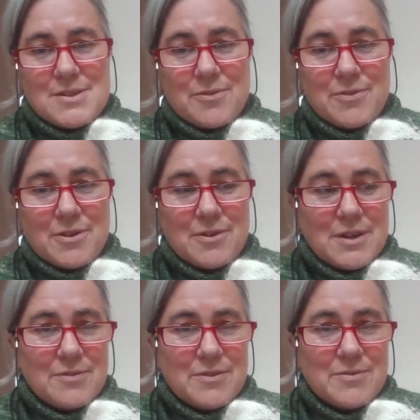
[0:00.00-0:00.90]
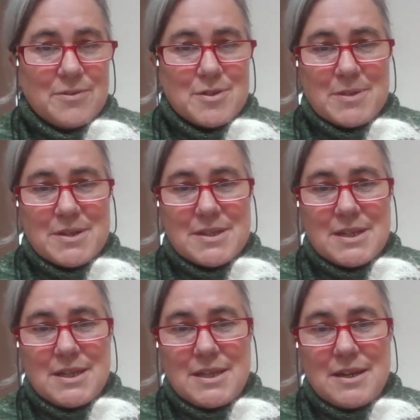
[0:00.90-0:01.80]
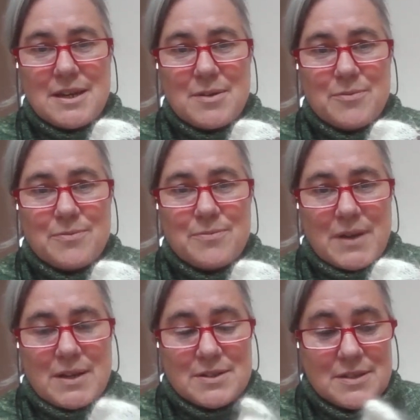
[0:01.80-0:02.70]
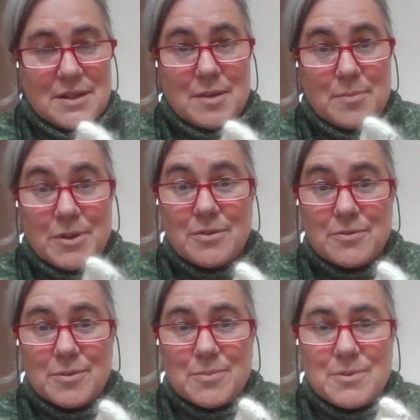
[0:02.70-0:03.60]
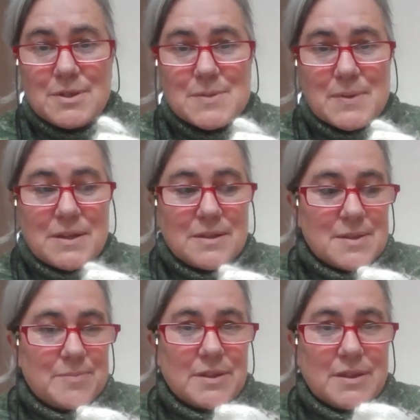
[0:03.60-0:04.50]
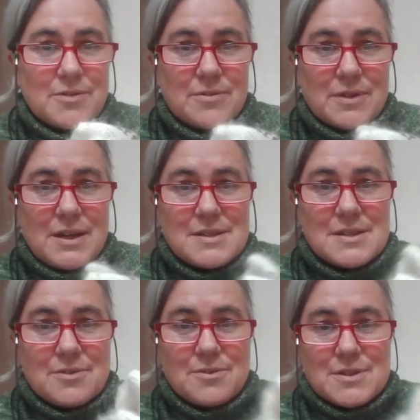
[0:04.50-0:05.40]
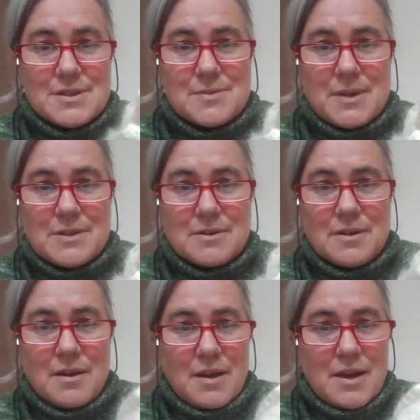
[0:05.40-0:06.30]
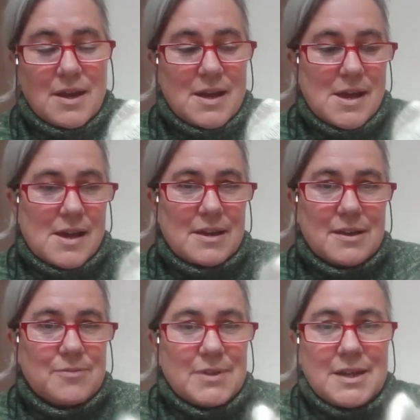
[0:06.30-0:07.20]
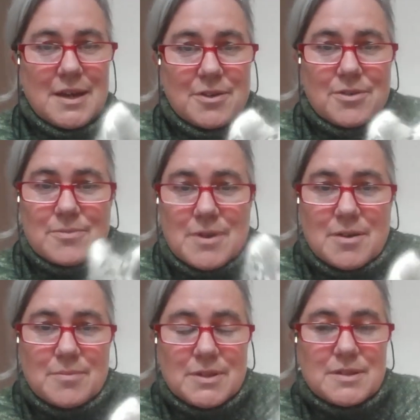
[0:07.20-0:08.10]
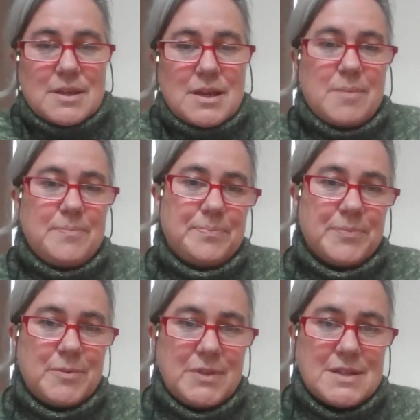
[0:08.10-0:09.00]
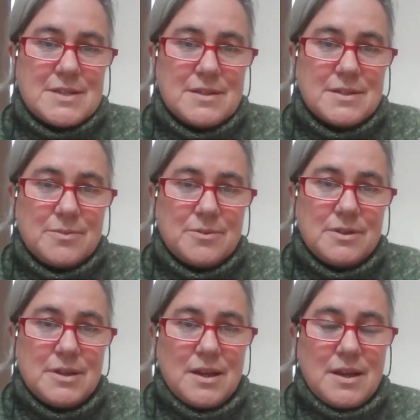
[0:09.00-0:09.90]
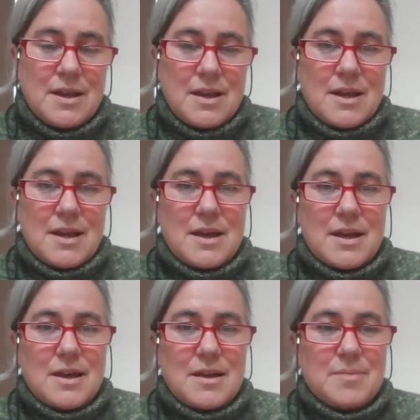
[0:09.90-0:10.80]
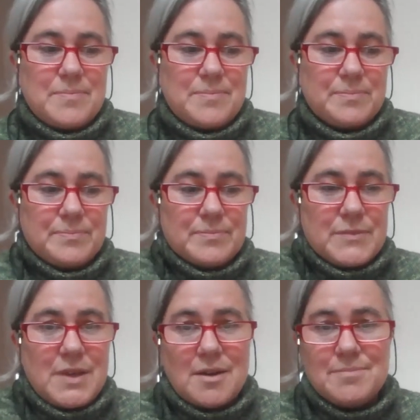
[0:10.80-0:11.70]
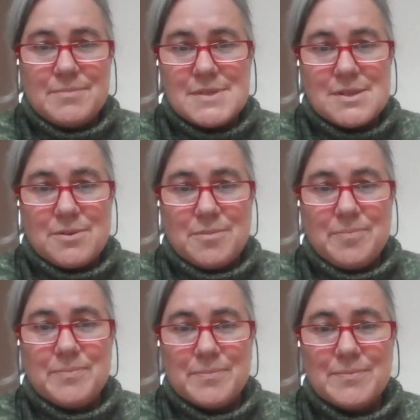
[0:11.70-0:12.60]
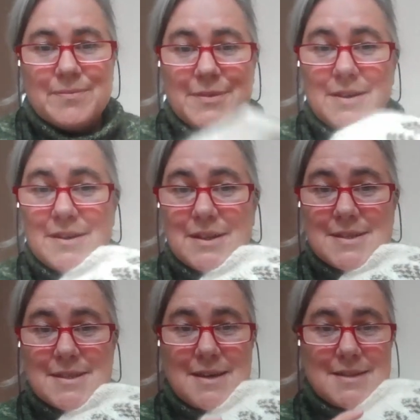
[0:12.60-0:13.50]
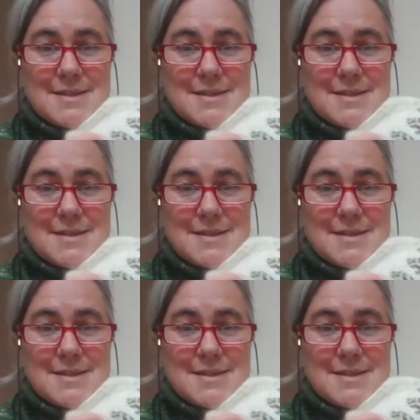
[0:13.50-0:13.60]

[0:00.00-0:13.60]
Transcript: So if you're looking for affordability and a beautiful wool as well, something that creates a gorgeous sweater, you really can't go wrong with Icelandic wool. So that's